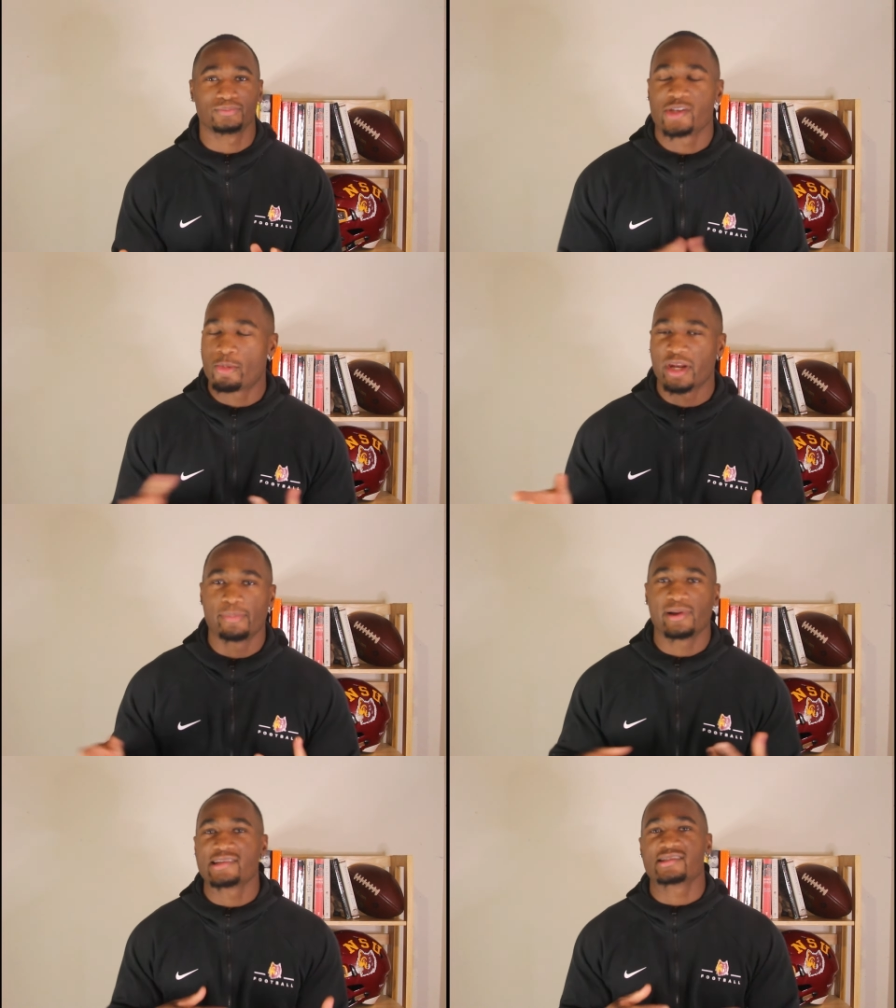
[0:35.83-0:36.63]
So
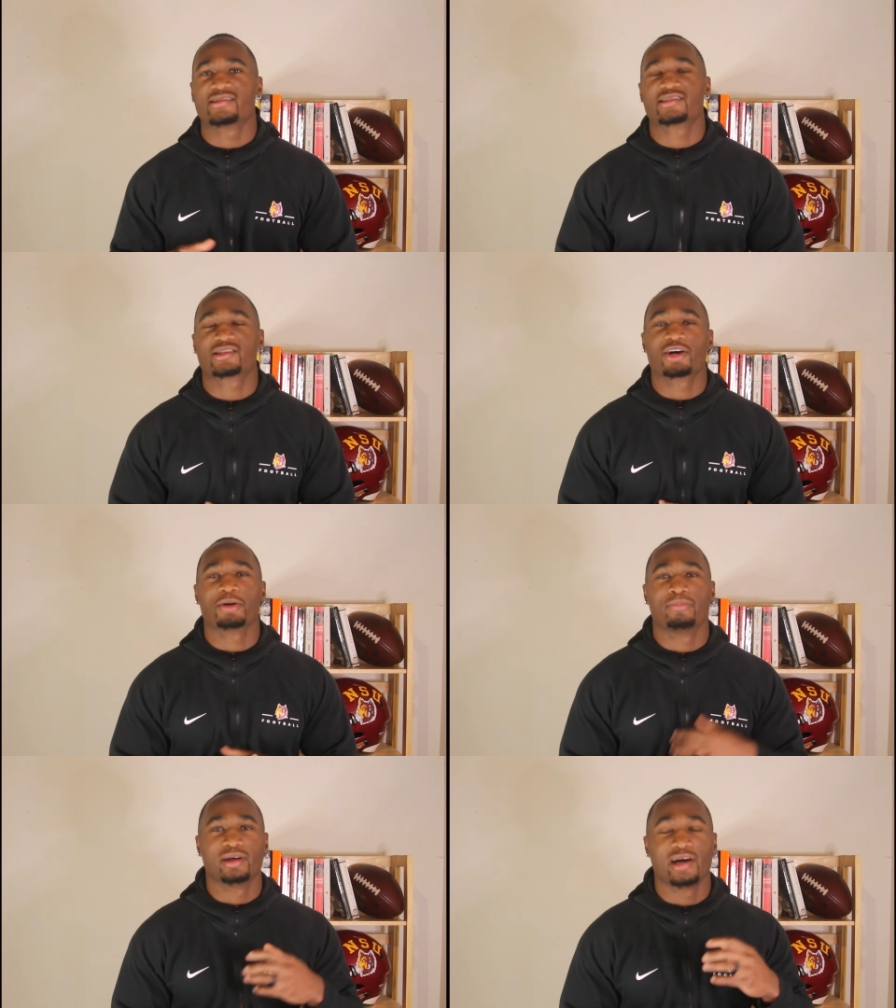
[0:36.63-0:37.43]
many places to
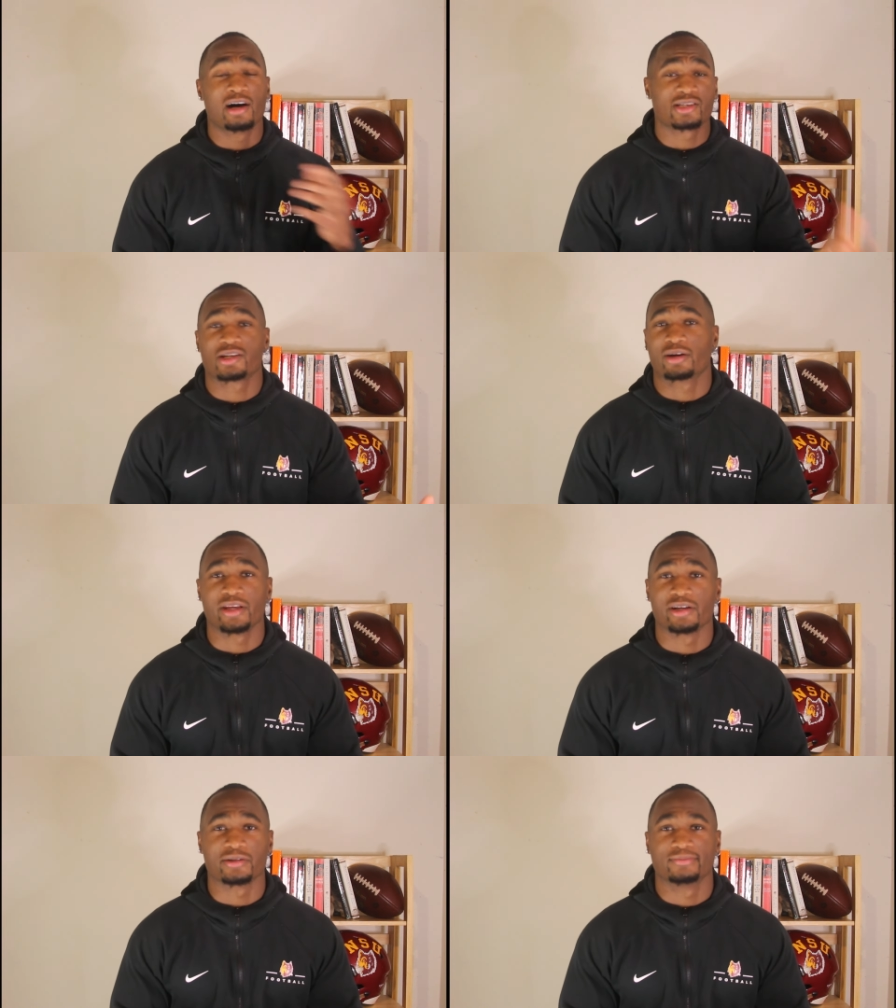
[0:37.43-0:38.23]
start, but I'll start
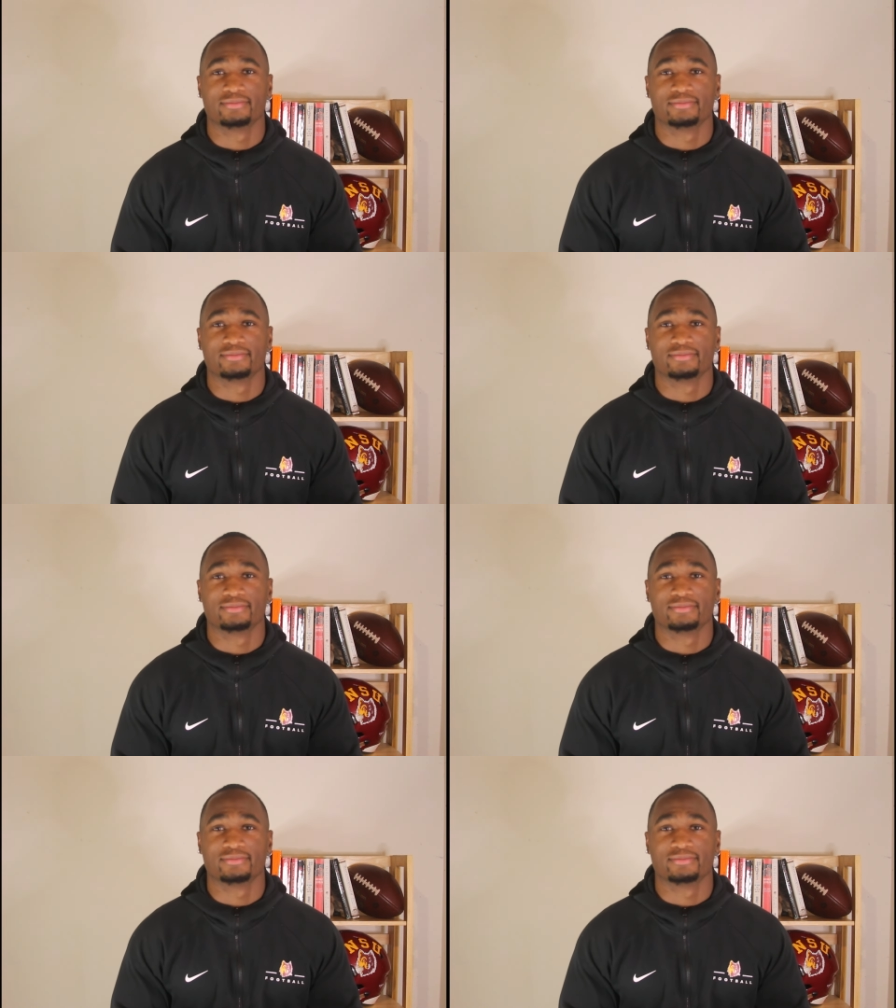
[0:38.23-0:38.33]
here.